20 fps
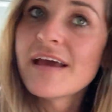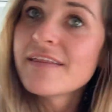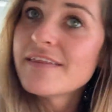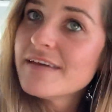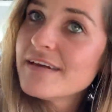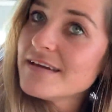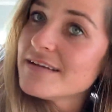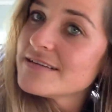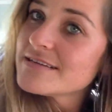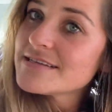
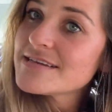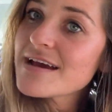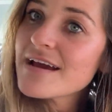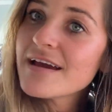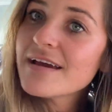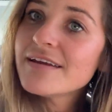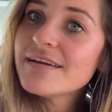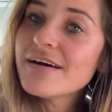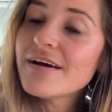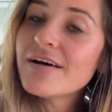the
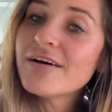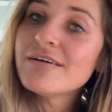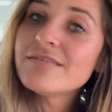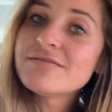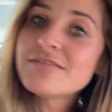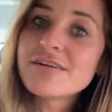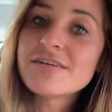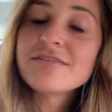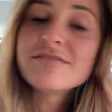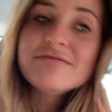inside
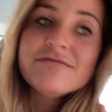of our